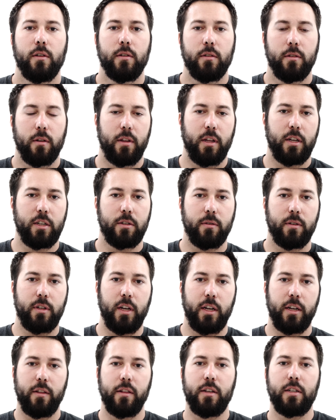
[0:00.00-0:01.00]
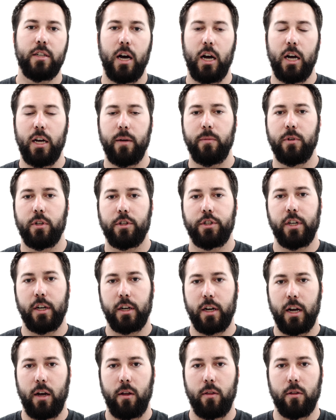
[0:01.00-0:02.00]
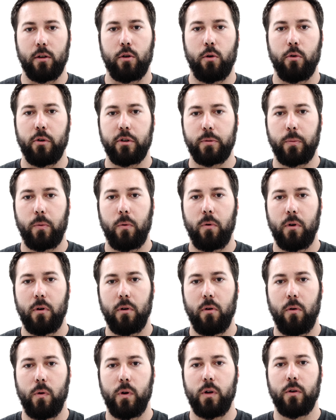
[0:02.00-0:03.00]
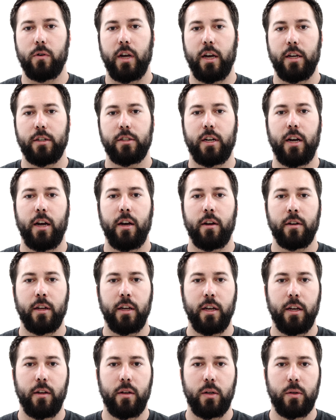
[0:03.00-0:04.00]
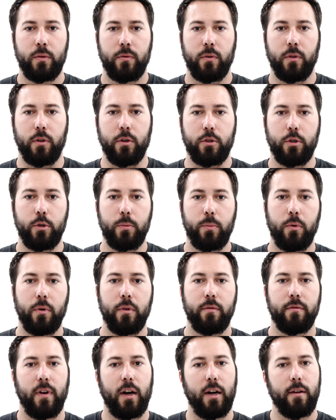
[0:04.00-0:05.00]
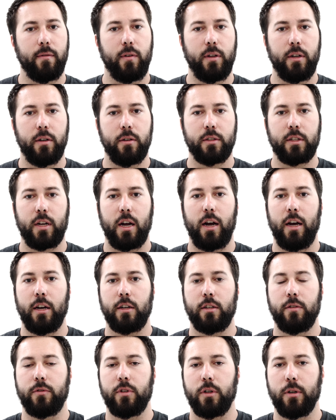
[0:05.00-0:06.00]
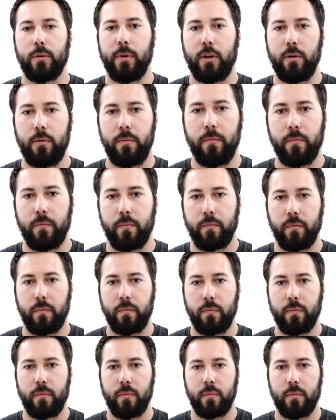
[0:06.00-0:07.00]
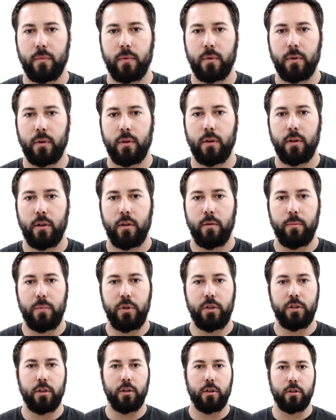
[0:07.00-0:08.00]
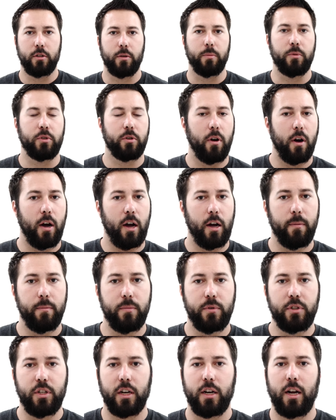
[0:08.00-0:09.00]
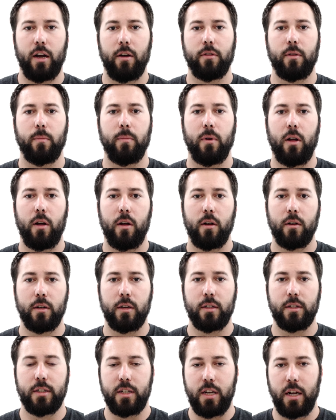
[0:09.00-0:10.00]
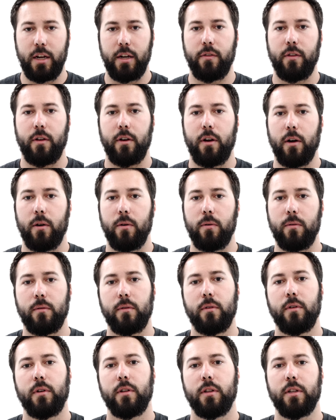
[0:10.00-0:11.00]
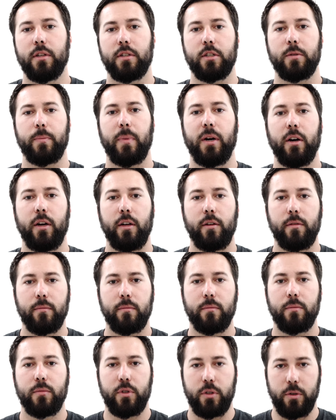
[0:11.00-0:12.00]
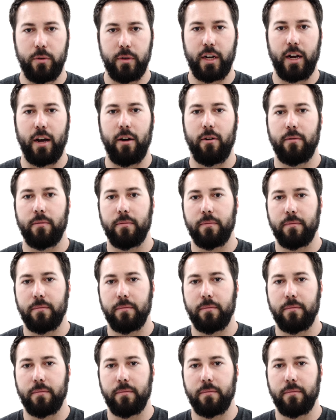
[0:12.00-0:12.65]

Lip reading: So thanks for taking the time to check out the CorkSport Oil Catch Can kit for the 2.5 liter Skyactiv Turbo. Be sure to subscribe, check out the blog, stay in the know. This is Barrett, tuning out.